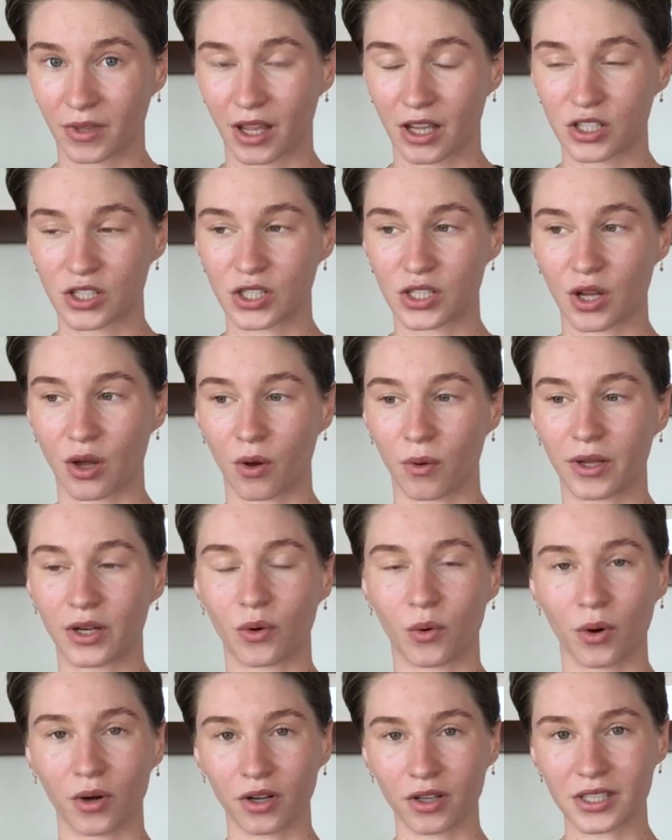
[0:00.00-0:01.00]
So, in
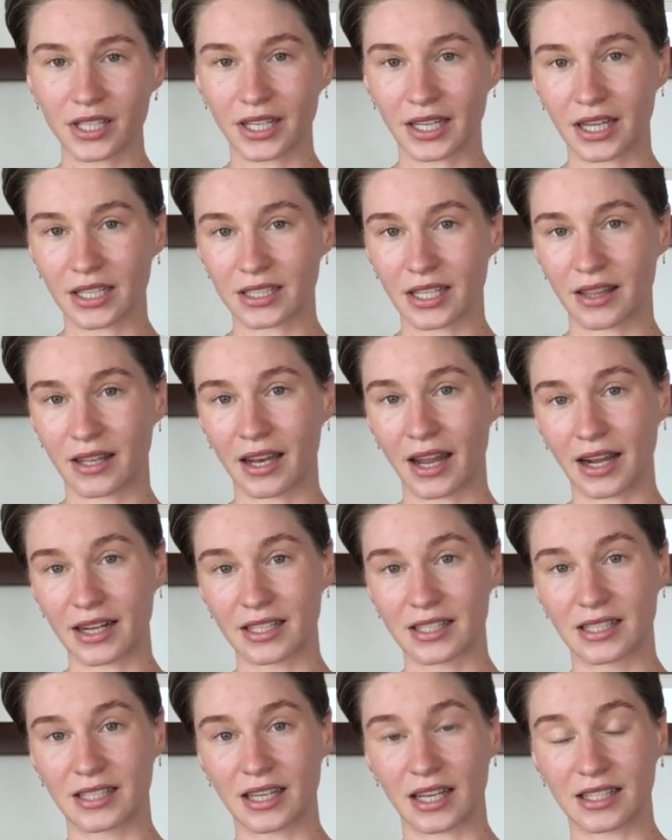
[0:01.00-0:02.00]
order to get to the
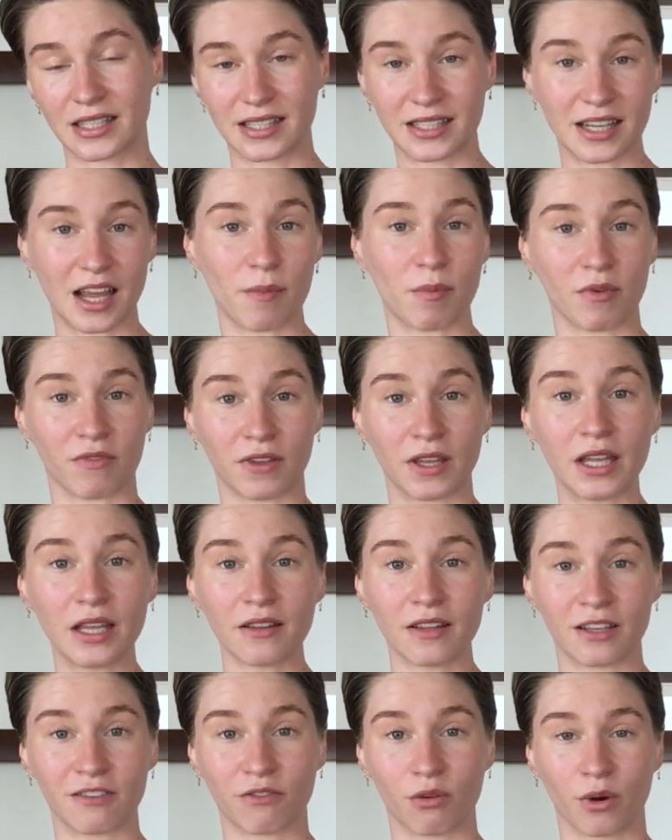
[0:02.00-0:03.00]
next step of
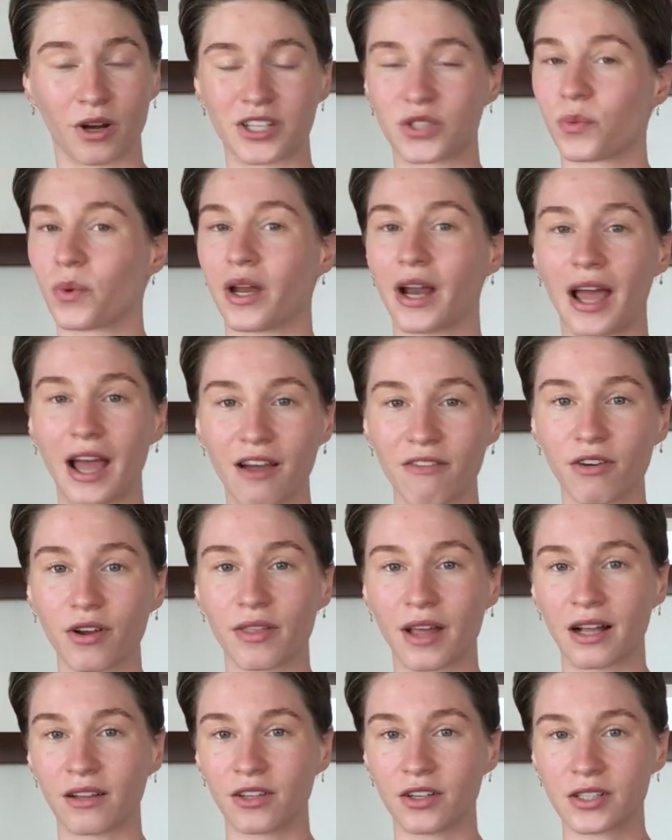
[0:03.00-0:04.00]
healing for us, whatever
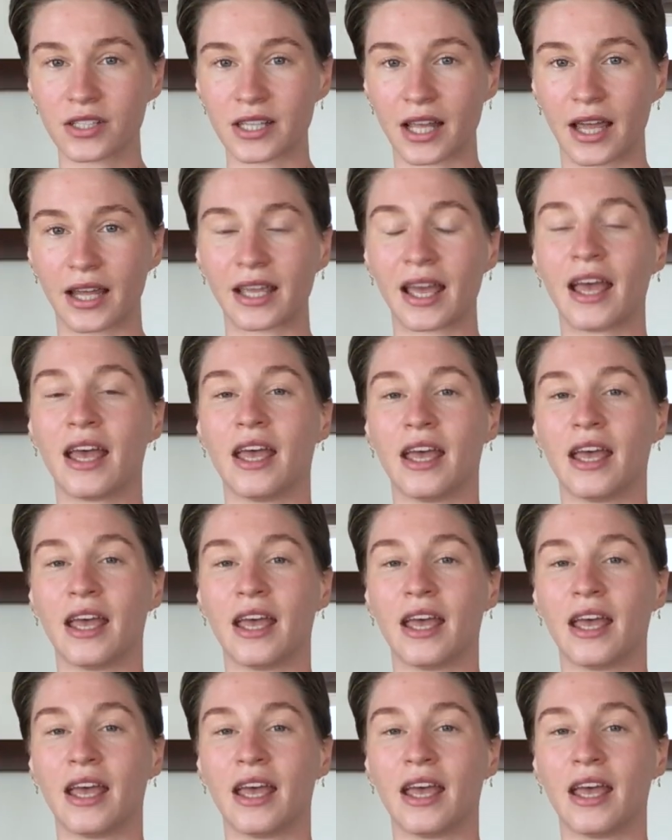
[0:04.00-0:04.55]
that looks like,